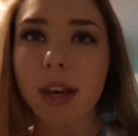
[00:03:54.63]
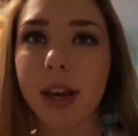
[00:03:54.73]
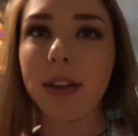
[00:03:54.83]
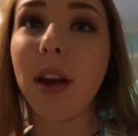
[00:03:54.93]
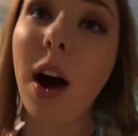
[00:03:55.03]

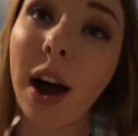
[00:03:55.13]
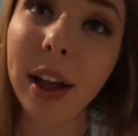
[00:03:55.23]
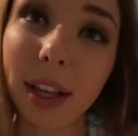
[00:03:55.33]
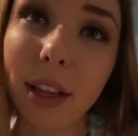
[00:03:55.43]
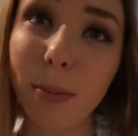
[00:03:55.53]
it's
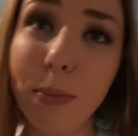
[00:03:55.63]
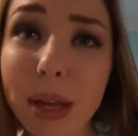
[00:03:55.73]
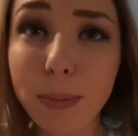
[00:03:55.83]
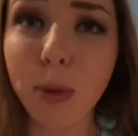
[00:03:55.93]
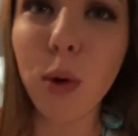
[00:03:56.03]
hot, like the
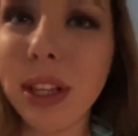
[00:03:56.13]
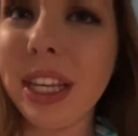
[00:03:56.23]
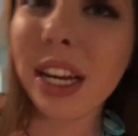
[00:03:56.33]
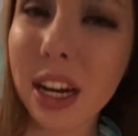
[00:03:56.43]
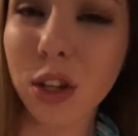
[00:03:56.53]
pool is
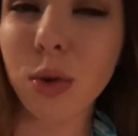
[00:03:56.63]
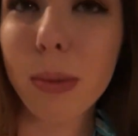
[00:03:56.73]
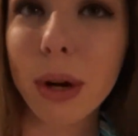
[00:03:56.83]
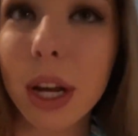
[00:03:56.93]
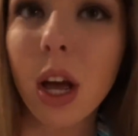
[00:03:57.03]
heated and it's really pretty.